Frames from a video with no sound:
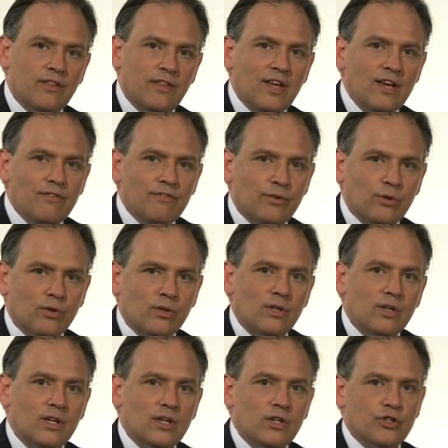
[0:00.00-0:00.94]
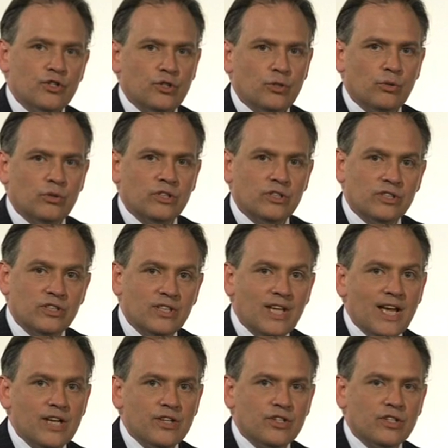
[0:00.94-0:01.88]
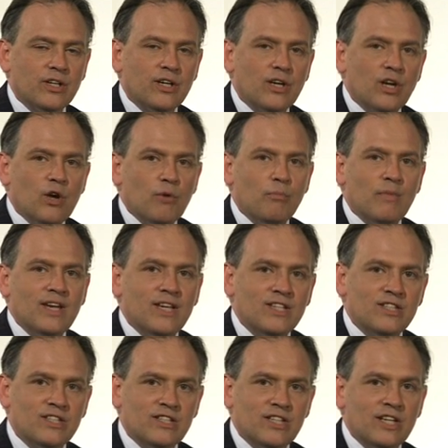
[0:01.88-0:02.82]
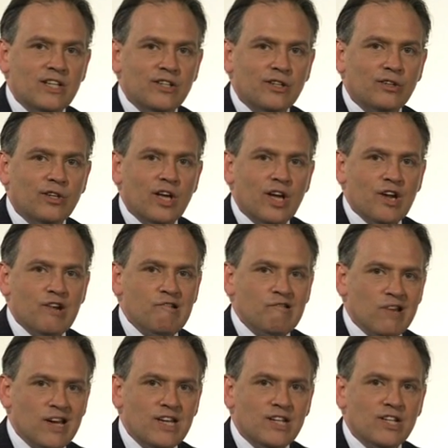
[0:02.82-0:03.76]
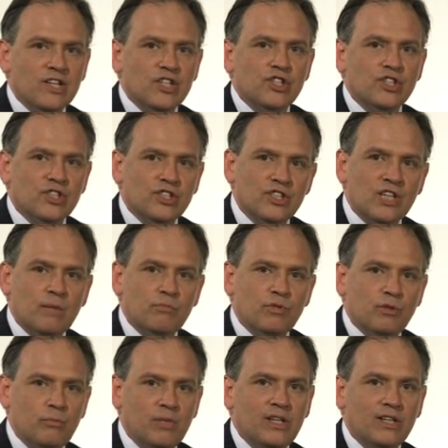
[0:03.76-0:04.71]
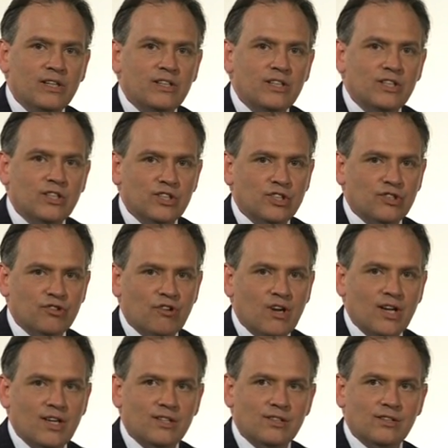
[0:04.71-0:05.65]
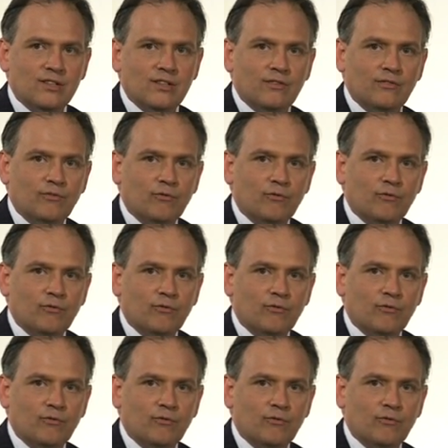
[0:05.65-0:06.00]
Therefore, shorter stature may signal greater susceptibility to stress.